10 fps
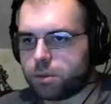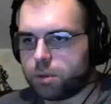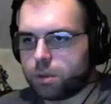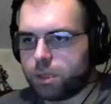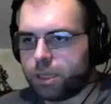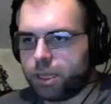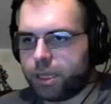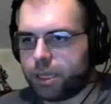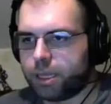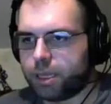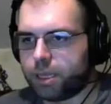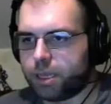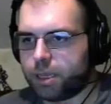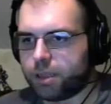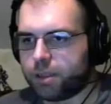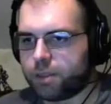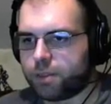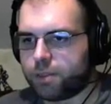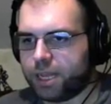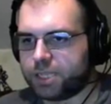hey,
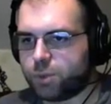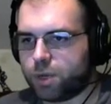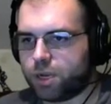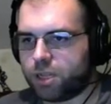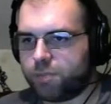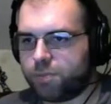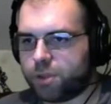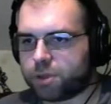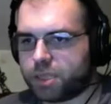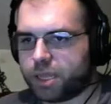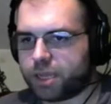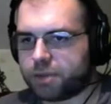that's what a clip looks like.